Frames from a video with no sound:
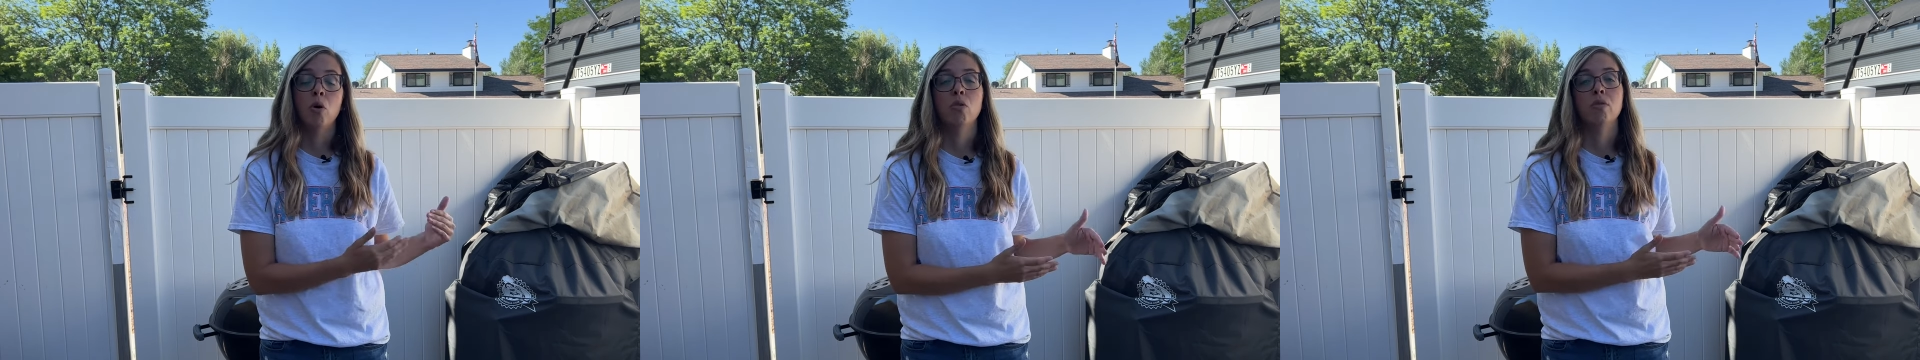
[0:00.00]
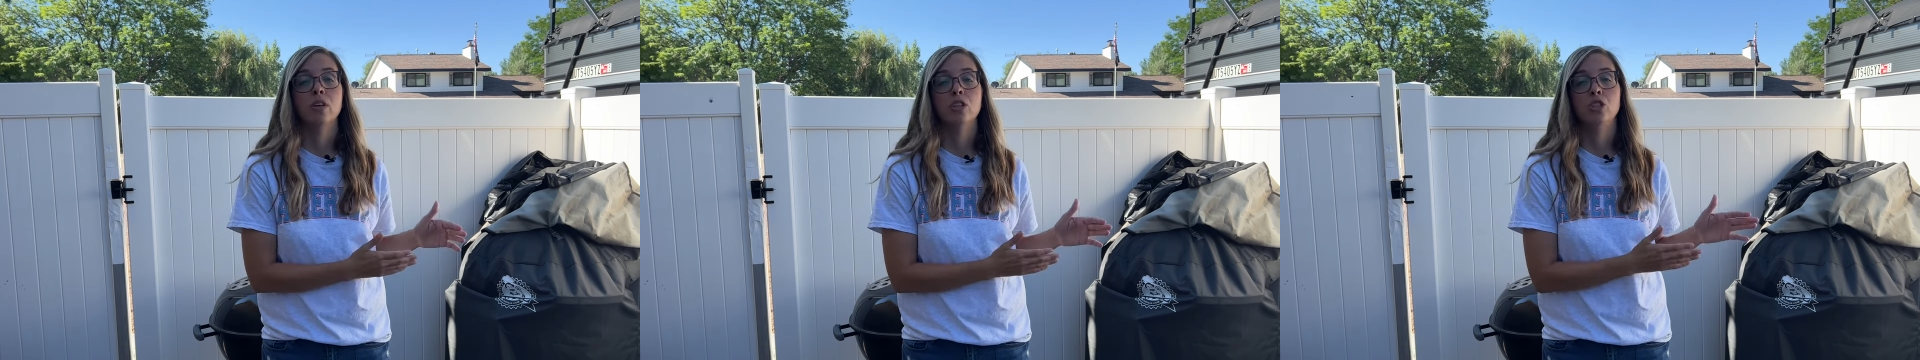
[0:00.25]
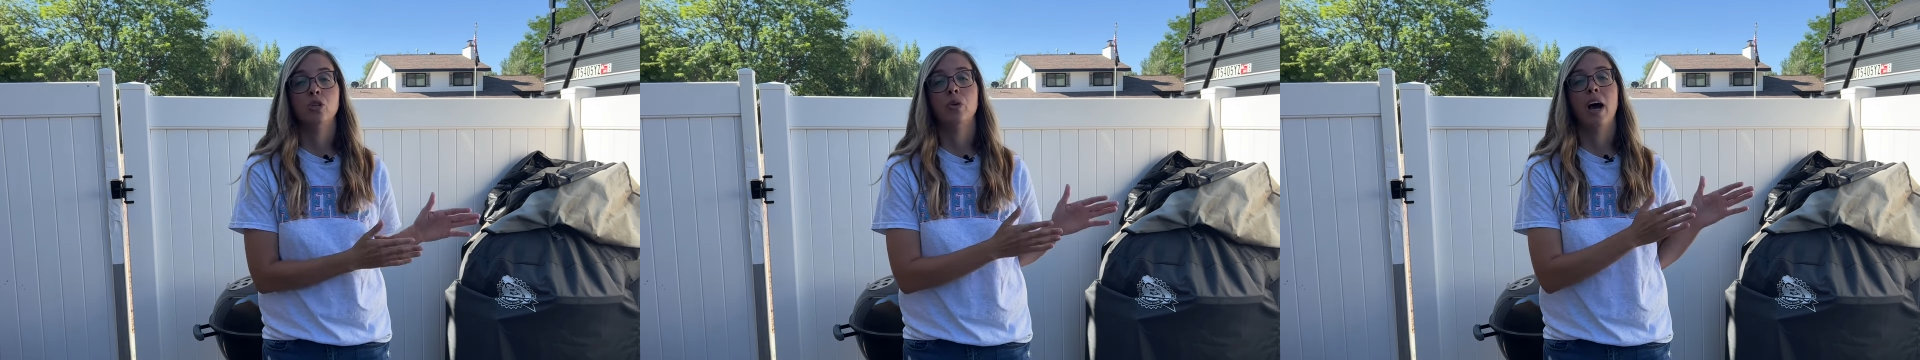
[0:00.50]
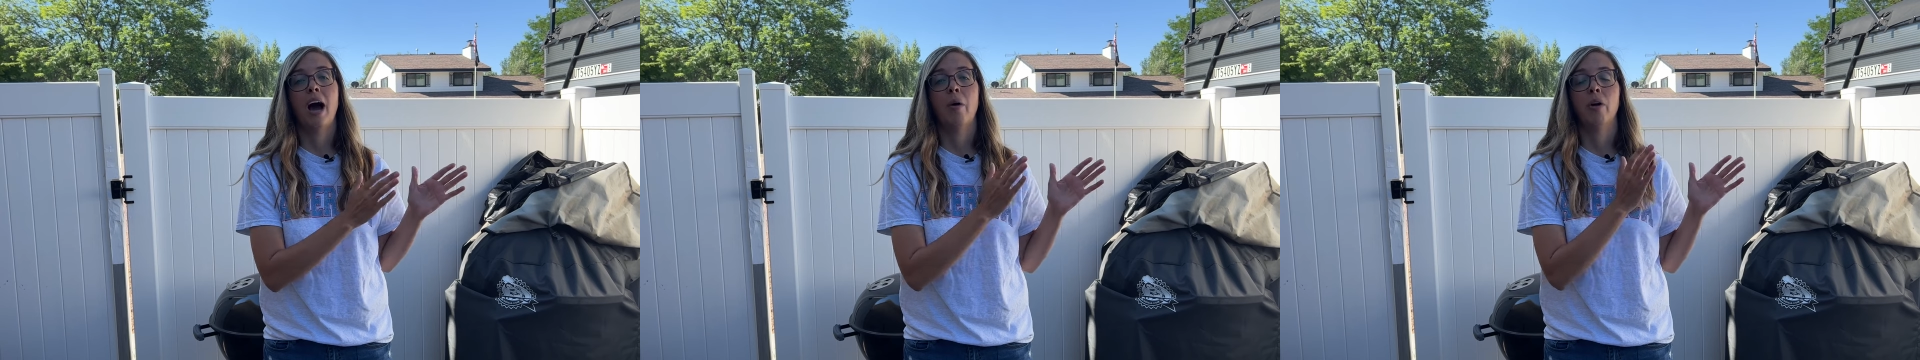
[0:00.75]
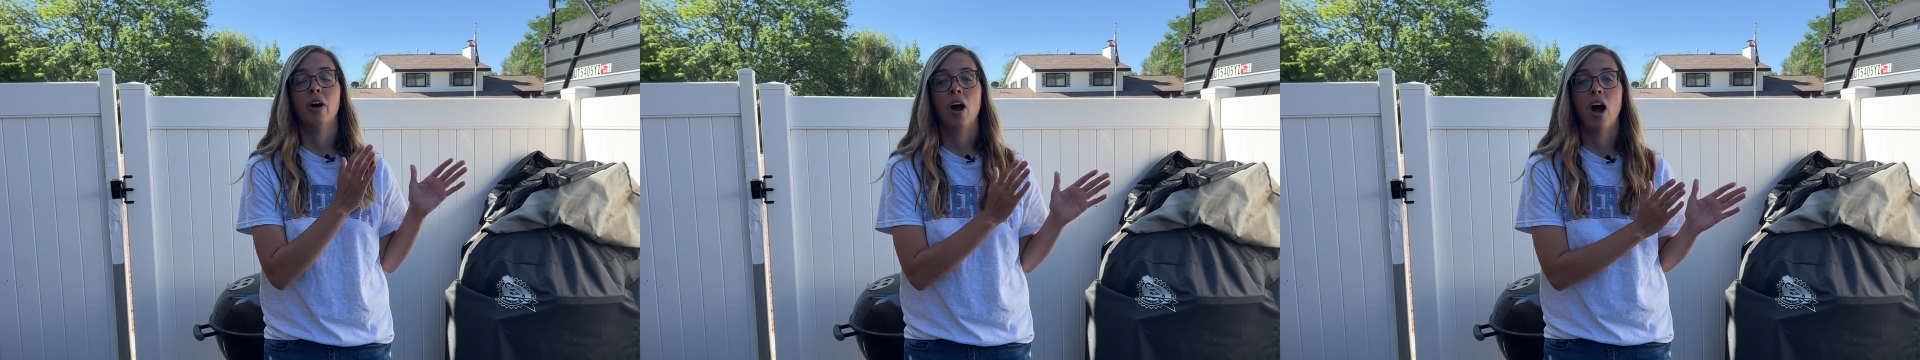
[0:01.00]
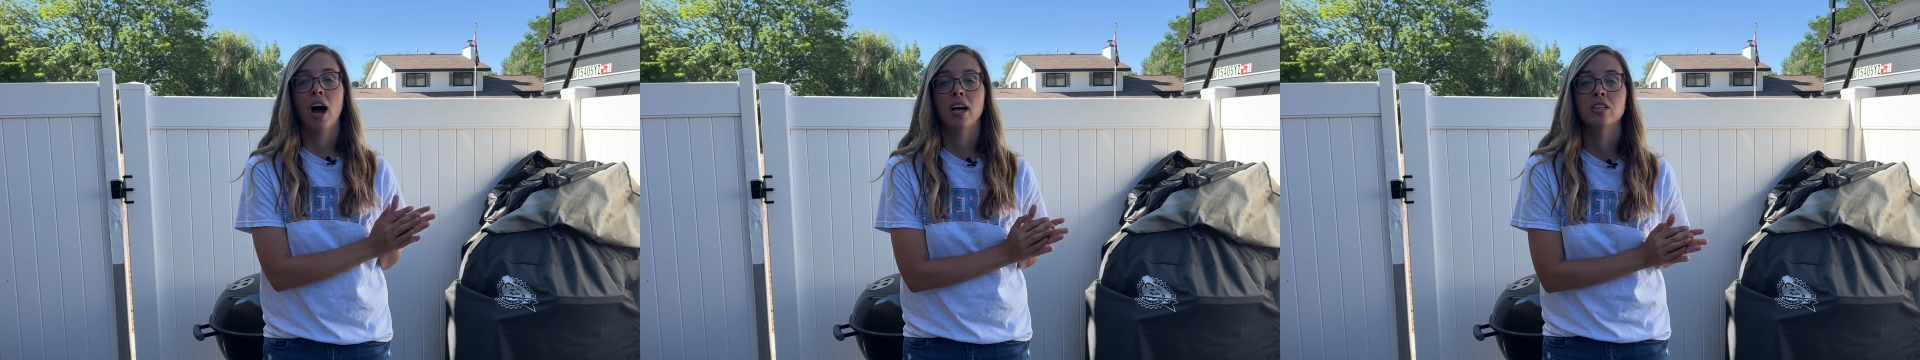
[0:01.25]
over to our
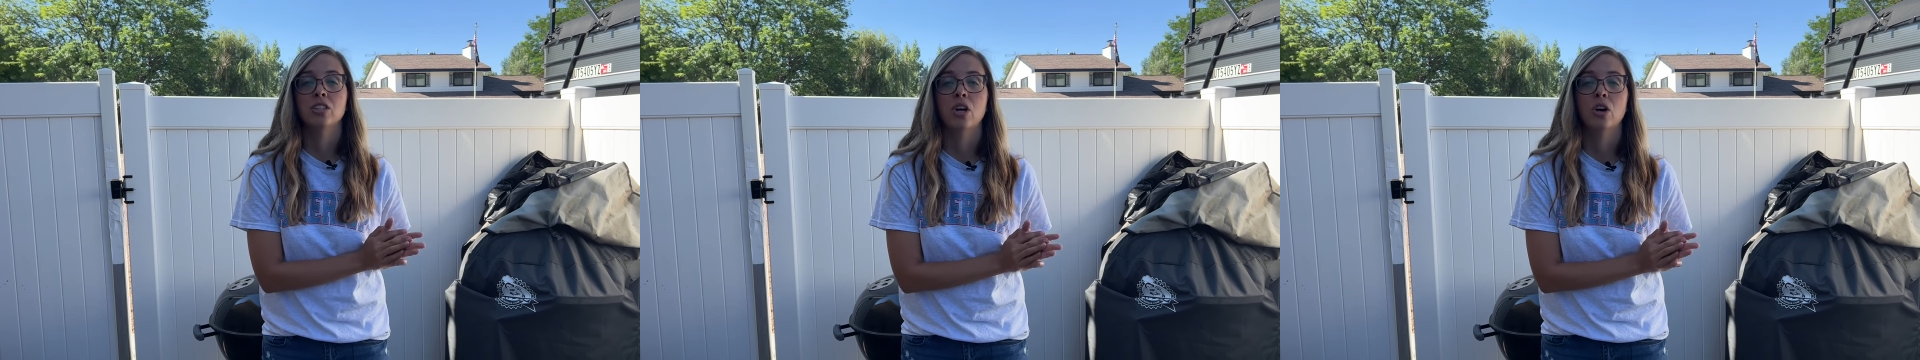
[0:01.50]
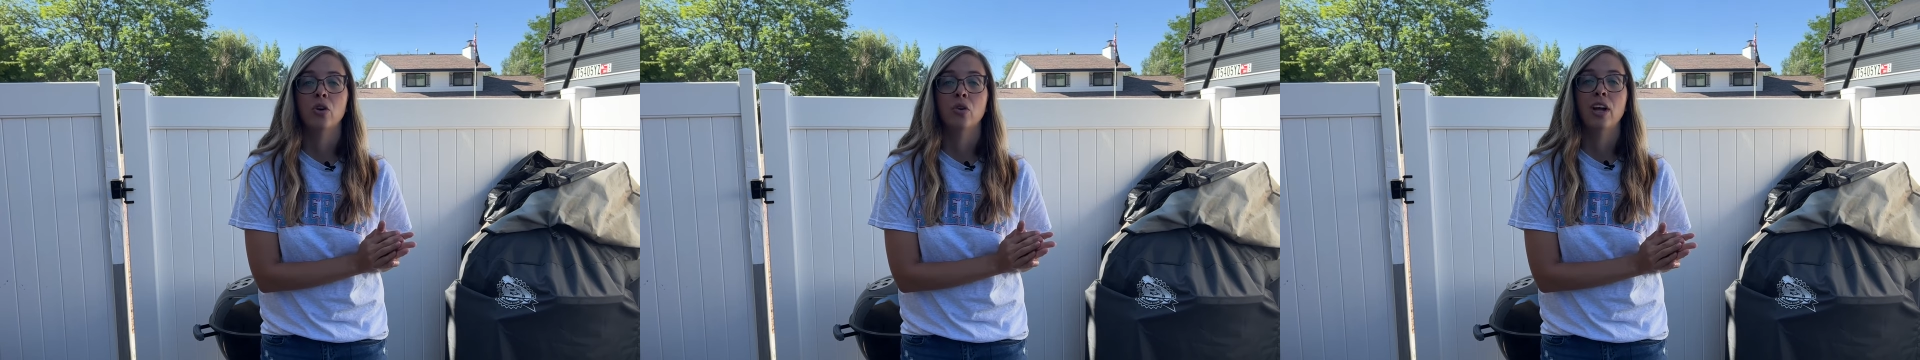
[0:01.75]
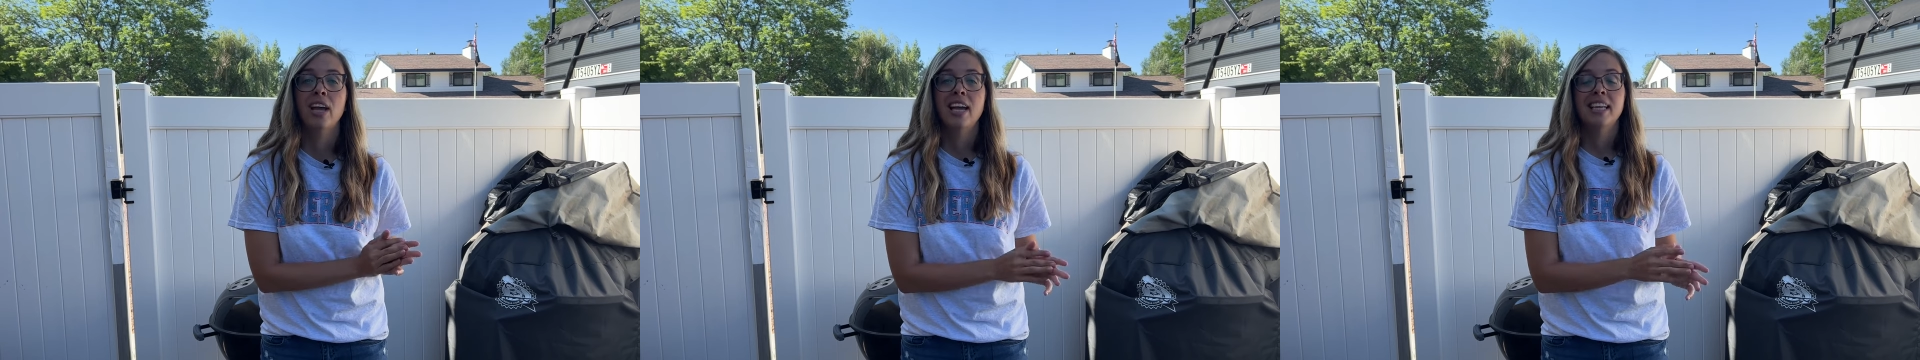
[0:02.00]
hot zone